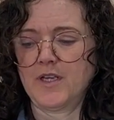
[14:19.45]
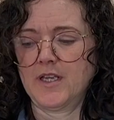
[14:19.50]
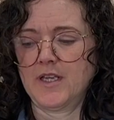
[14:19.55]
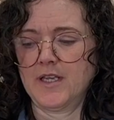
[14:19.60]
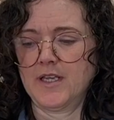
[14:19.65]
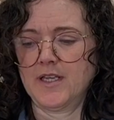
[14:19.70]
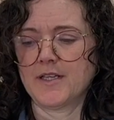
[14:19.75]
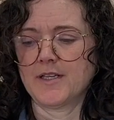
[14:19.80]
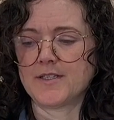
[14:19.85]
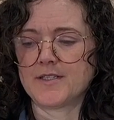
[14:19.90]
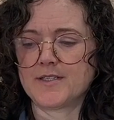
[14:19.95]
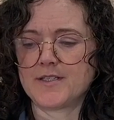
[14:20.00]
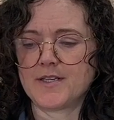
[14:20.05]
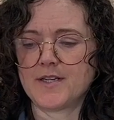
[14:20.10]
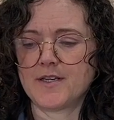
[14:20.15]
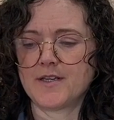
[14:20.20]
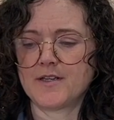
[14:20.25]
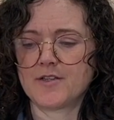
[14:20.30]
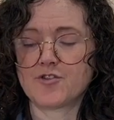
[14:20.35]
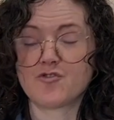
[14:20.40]
is
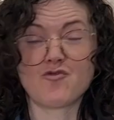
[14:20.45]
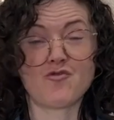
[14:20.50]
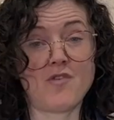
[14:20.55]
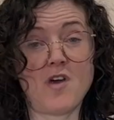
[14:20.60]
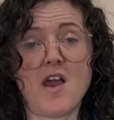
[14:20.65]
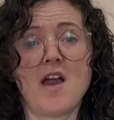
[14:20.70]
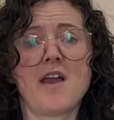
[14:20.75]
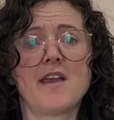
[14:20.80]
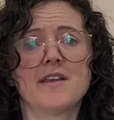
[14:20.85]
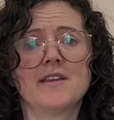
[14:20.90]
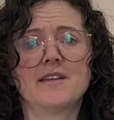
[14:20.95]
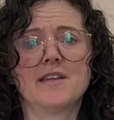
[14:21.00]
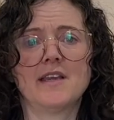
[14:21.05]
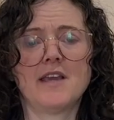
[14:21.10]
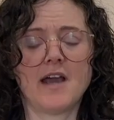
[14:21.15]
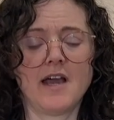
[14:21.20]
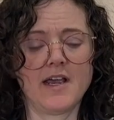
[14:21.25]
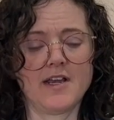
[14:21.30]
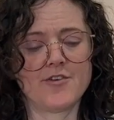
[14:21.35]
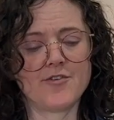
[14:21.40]
dry and
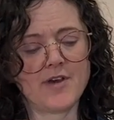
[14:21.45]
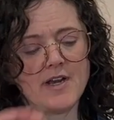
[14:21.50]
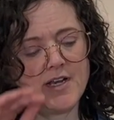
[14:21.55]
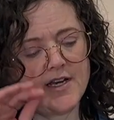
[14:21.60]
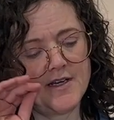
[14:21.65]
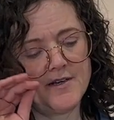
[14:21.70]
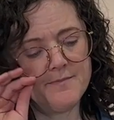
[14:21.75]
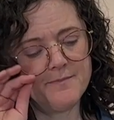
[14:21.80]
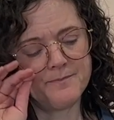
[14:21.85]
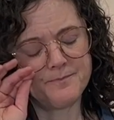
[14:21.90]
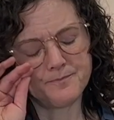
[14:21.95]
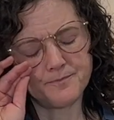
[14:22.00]
dehydrated,